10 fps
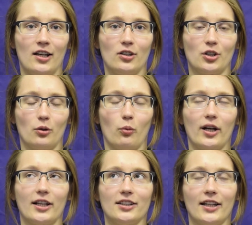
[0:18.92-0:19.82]
So what
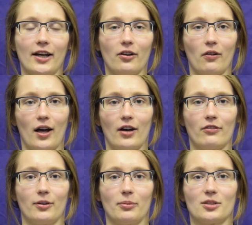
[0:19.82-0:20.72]
I took out a lot
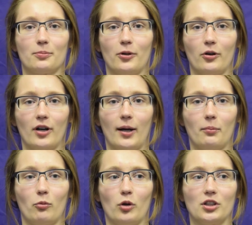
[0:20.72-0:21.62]
from this
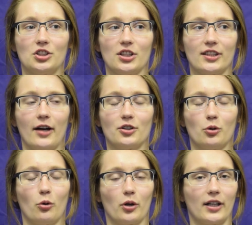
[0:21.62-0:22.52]
program was just how
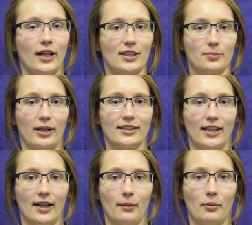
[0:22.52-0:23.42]
to organize my
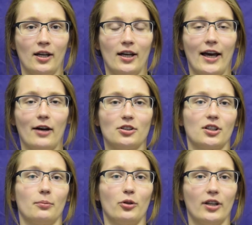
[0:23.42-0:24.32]
time, how to
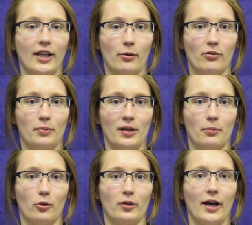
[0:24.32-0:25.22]
communicate with
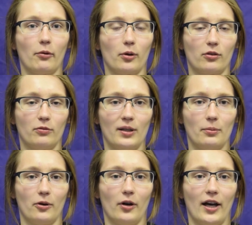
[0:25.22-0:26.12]
people, network with
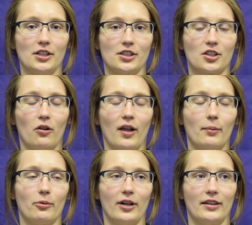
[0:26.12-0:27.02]
people, and just
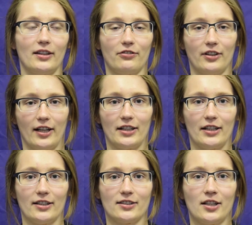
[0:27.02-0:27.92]
collaborate different
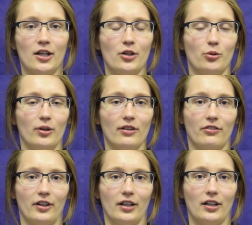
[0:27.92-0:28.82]
ideas through
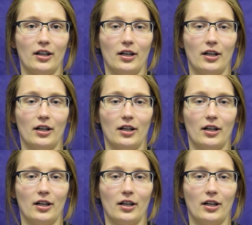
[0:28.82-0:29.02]
different